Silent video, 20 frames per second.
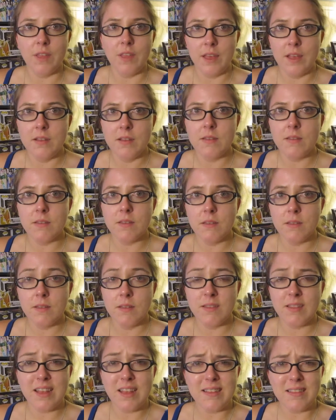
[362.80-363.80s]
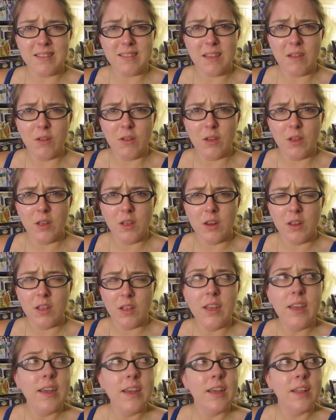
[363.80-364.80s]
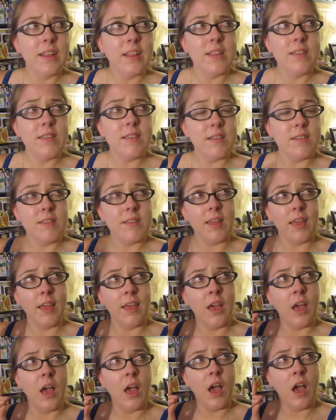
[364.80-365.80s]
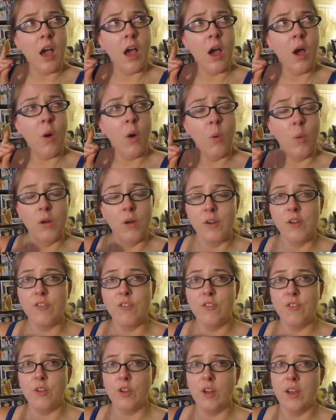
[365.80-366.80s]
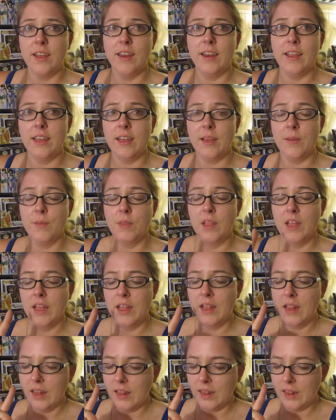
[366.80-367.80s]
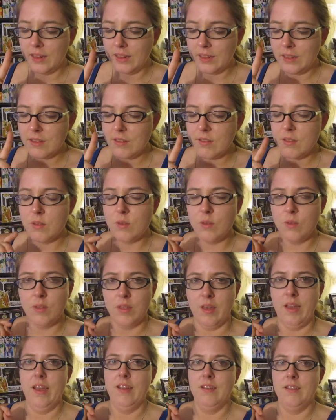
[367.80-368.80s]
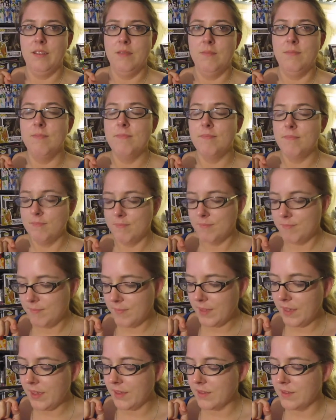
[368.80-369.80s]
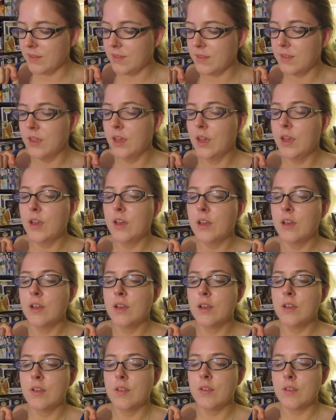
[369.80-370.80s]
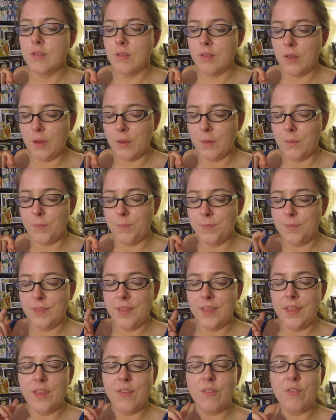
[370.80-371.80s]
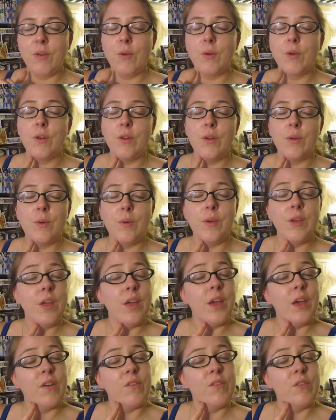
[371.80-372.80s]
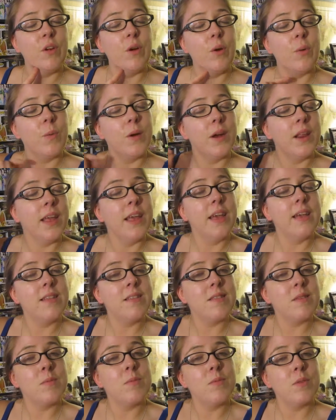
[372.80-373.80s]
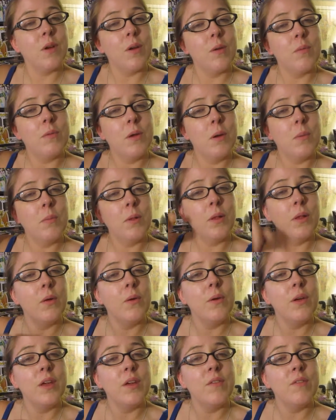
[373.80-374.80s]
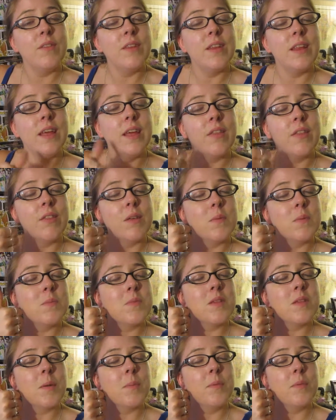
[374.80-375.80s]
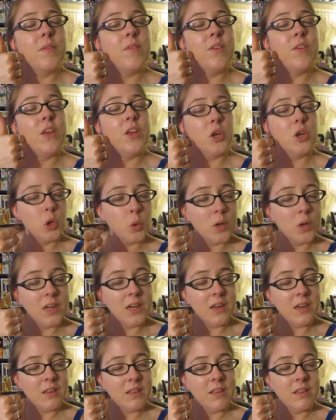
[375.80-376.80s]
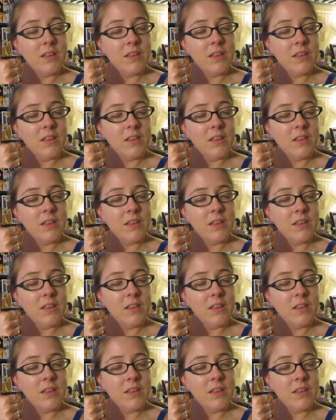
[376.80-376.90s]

things. Does that sound good? That sounds like a wonderful idea. Let's do that. Yes. So, if you are new and you haven't already, hit subscribe down below. Give today a thumbs up if you enjoyed it.